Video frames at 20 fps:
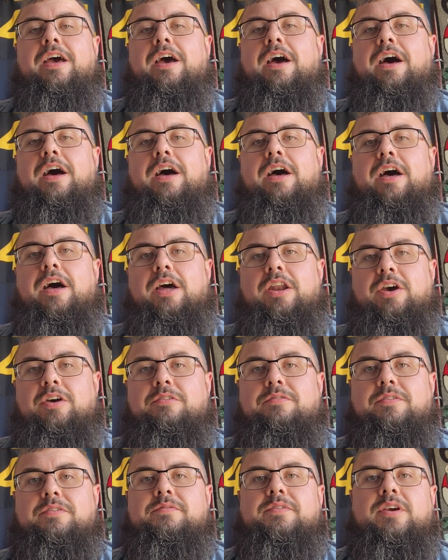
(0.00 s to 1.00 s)
uh, an
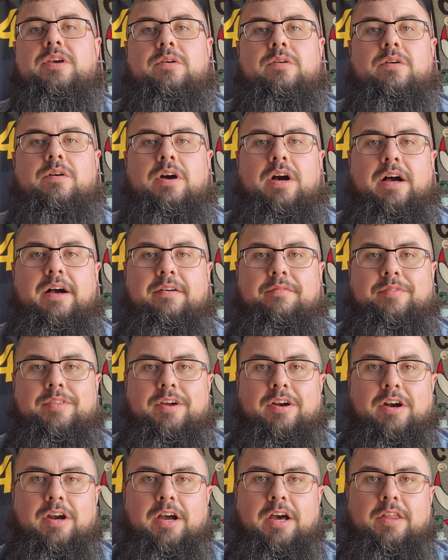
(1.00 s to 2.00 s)
overview of
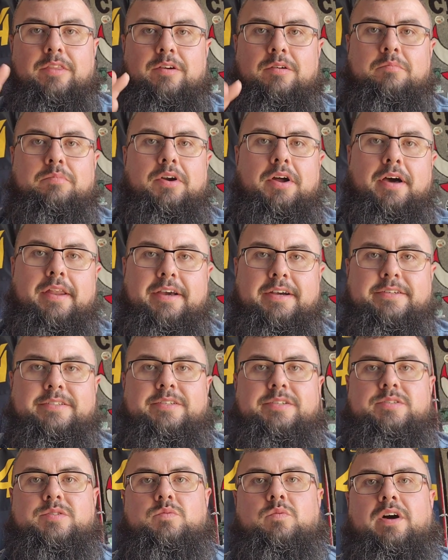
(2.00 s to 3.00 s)
their other
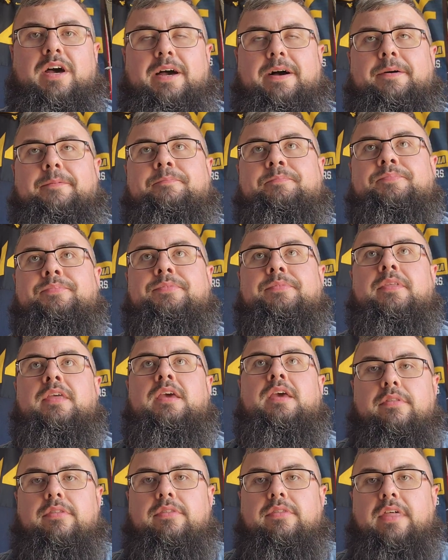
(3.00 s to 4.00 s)
products as well.
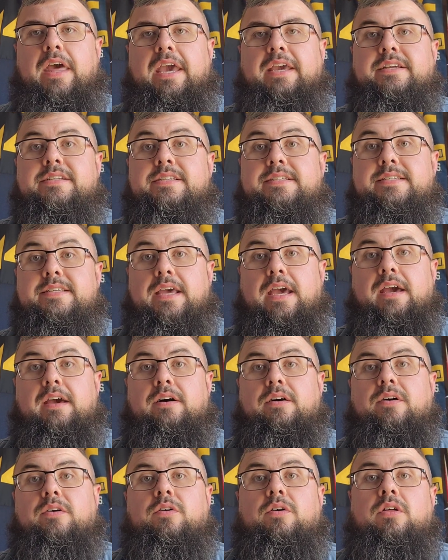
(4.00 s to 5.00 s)
They
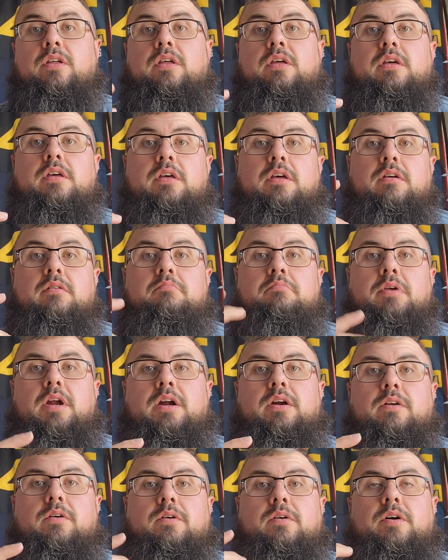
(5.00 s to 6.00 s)
sell
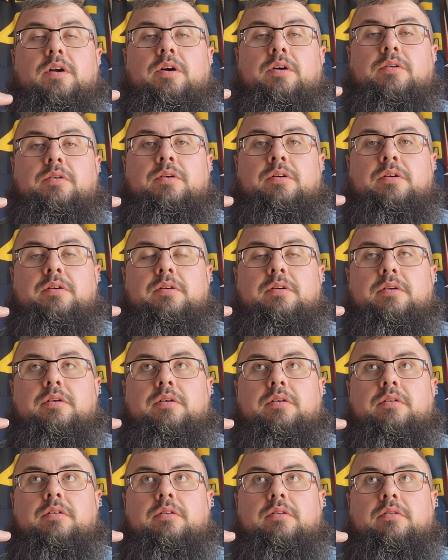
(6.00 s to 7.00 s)
beard oil,
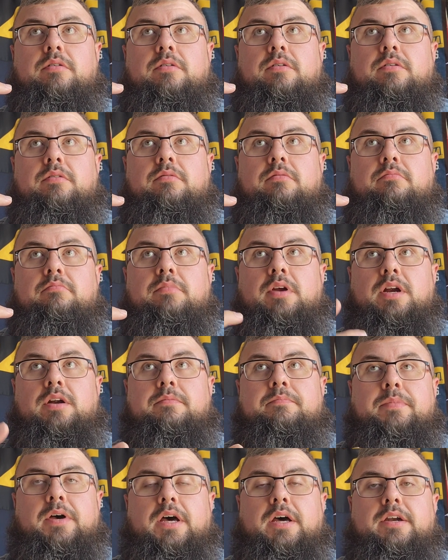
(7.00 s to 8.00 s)

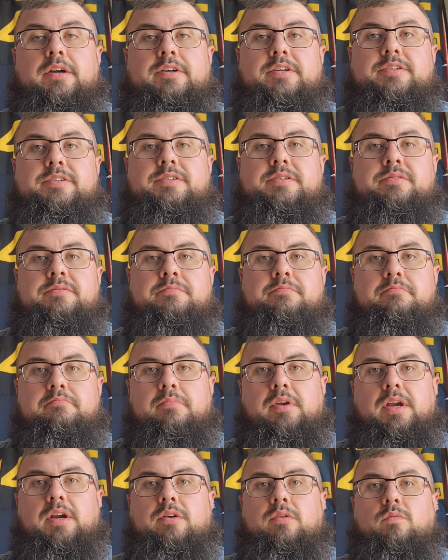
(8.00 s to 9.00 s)
beard butters,
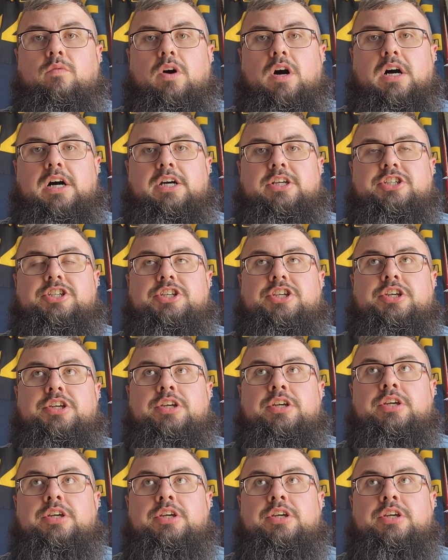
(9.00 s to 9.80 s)
beard wash,